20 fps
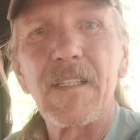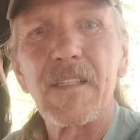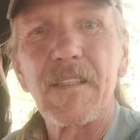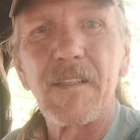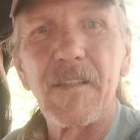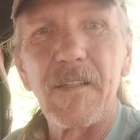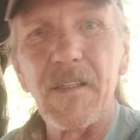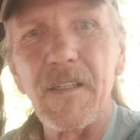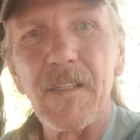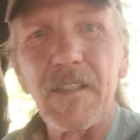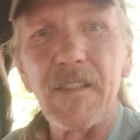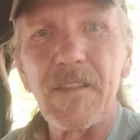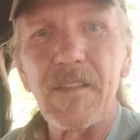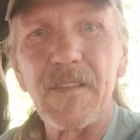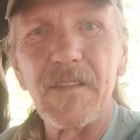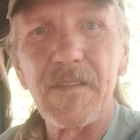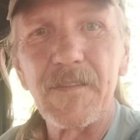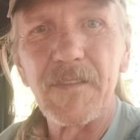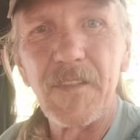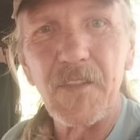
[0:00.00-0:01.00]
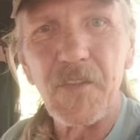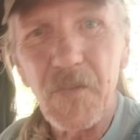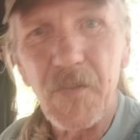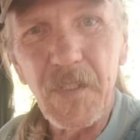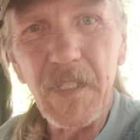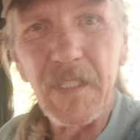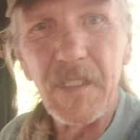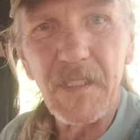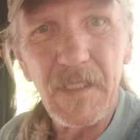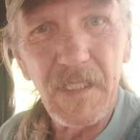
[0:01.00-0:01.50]
the
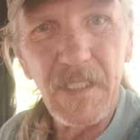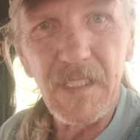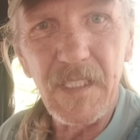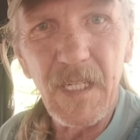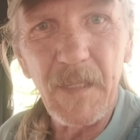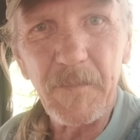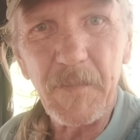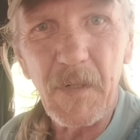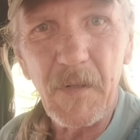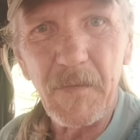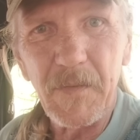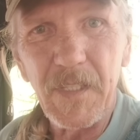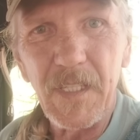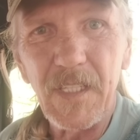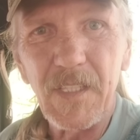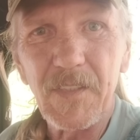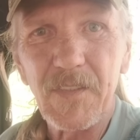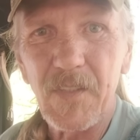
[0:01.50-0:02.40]
tree cleaned up over there